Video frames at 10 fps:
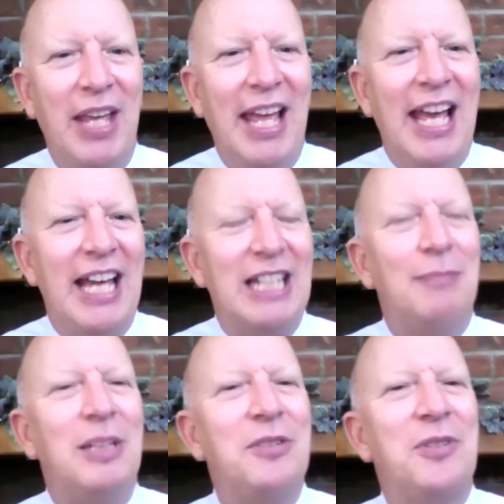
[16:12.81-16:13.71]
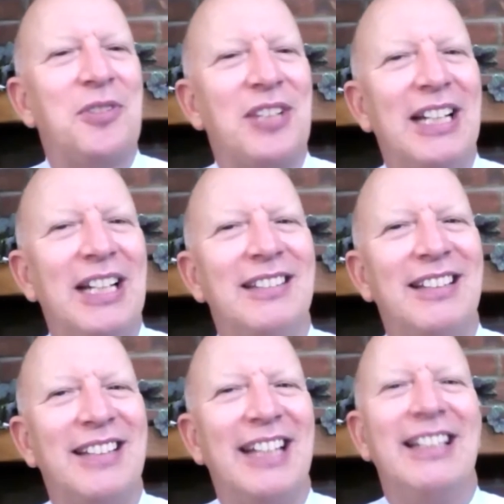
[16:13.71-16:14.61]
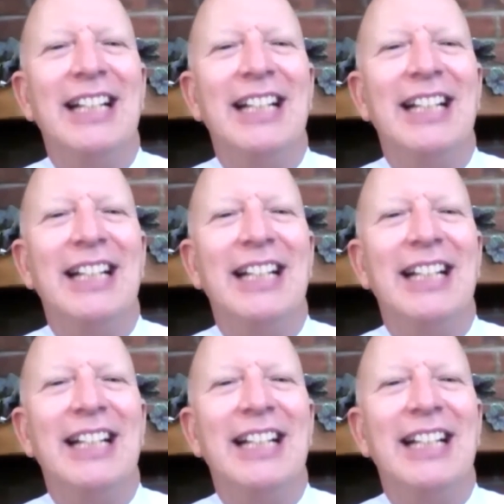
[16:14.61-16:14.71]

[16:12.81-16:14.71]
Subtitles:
And I'm understanding that